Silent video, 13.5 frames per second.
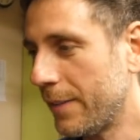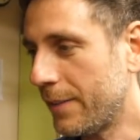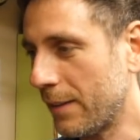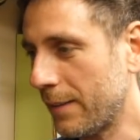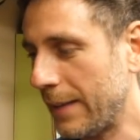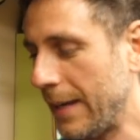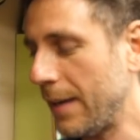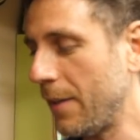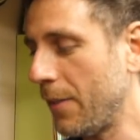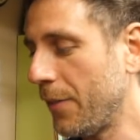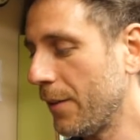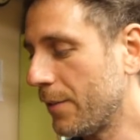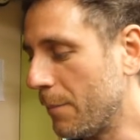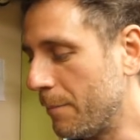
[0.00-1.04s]
the
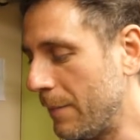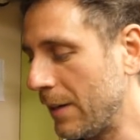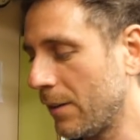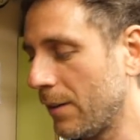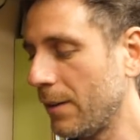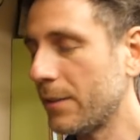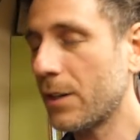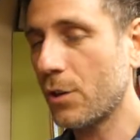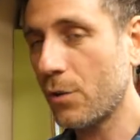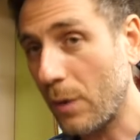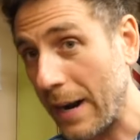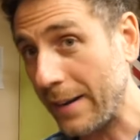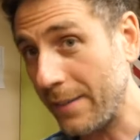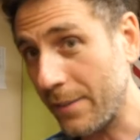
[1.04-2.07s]
lathe, the mill, the
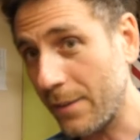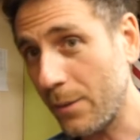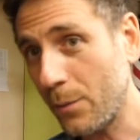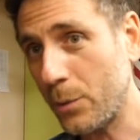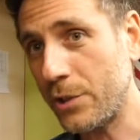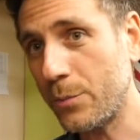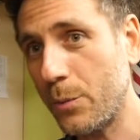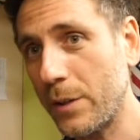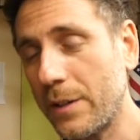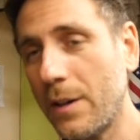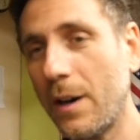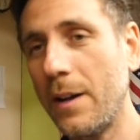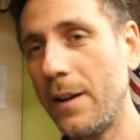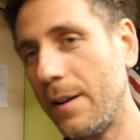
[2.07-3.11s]
grinder, which would
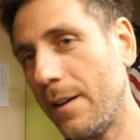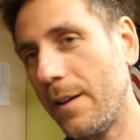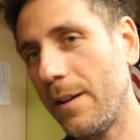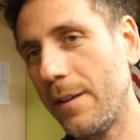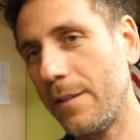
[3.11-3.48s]
cut